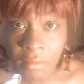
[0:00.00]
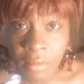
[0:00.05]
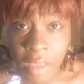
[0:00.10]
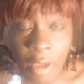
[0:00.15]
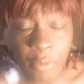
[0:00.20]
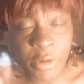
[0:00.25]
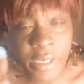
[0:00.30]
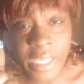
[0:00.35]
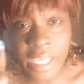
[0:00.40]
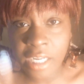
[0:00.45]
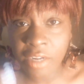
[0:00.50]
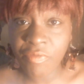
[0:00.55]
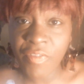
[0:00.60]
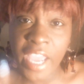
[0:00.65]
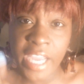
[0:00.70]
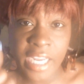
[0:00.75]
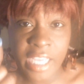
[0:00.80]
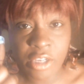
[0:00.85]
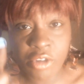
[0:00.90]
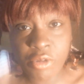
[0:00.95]
And we
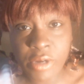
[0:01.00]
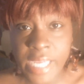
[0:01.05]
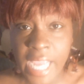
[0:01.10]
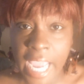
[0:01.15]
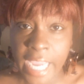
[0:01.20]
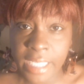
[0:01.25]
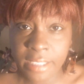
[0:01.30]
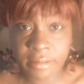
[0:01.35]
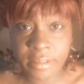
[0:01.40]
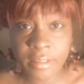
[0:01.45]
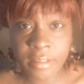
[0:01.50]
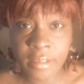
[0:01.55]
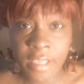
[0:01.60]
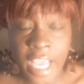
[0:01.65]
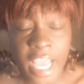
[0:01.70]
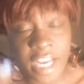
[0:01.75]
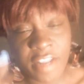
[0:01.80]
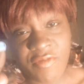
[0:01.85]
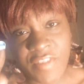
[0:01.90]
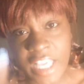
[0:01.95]
innovate and create
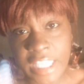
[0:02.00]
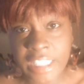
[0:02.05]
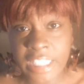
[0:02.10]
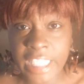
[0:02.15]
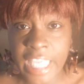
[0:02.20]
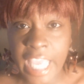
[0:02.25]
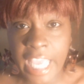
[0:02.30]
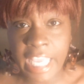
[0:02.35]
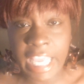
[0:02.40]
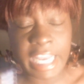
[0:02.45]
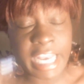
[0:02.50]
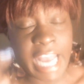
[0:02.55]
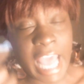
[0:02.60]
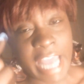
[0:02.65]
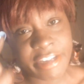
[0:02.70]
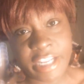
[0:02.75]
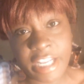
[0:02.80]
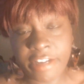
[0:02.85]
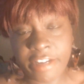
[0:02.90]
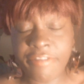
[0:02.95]
and investigate and
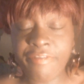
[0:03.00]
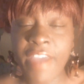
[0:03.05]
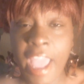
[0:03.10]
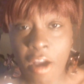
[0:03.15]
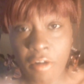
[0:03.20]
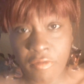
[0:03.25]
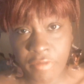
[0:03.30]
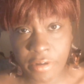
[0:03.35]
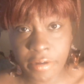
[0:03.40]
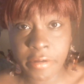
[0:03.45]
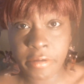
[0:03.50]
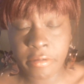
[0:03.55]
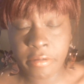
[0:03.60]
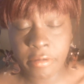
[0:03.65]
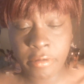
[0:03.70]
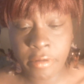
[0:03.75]
identify over here.